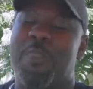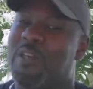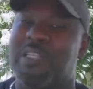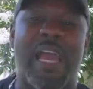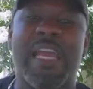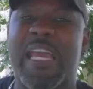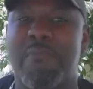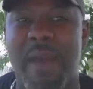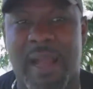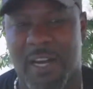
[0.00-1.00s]
they're saying,
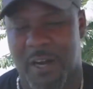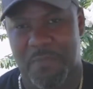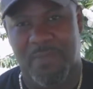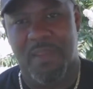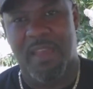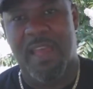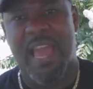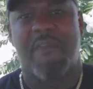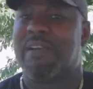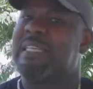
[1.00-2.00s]
get back up.
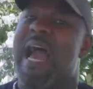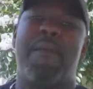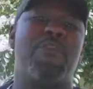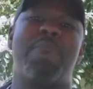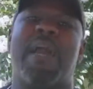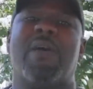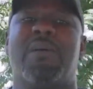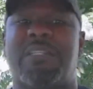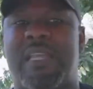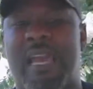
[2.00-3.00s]
Every time you make a
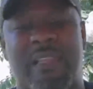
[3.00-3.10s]
mistake,